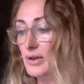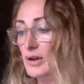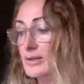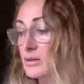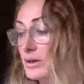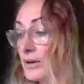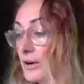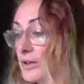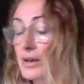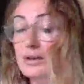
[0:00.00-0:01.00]
You guys already
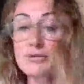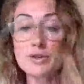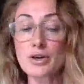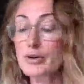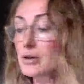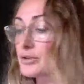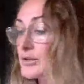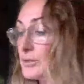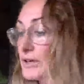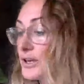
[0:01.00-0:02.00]
know that. And if you don't know it,
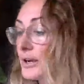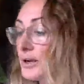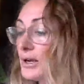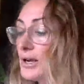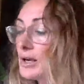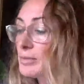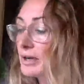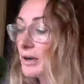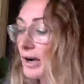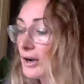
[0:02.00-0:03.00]
just reach out.
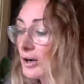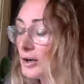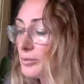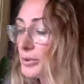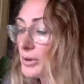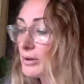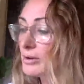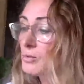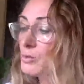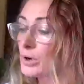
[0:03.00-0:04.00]
But I hope
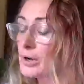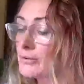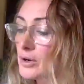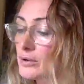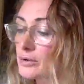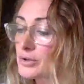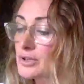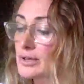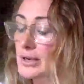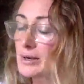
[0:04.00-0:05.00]
what I've gone through
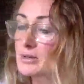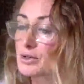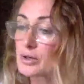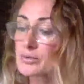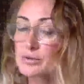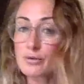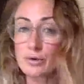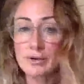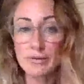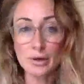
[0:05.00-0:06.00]
today in terms of
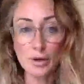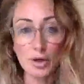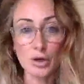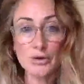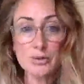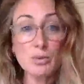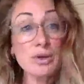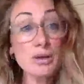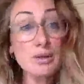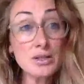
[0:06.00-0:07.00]
grief and loss
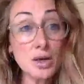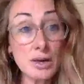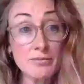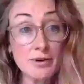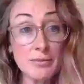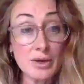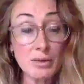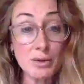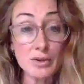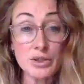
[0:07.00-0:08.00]
within the time frame that
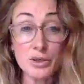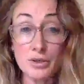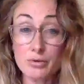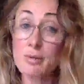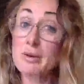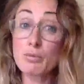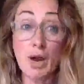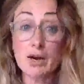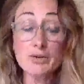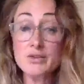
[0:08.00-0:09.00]
I wanted to go through. I mean,
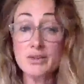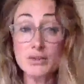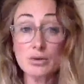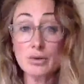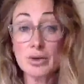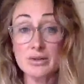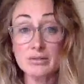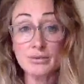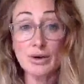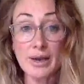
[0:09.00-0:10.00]
I could sit and talk about
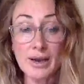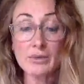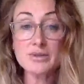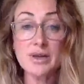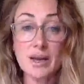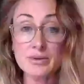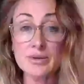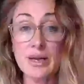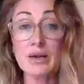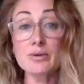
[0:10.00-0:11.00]
this for hours and hours
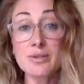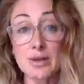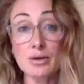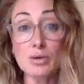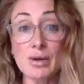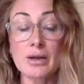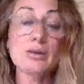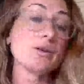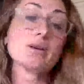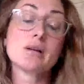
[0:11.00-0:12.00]
and hours like all my
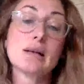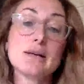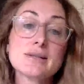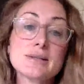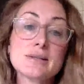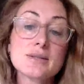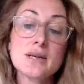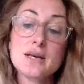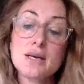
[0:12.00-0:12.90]
other classes.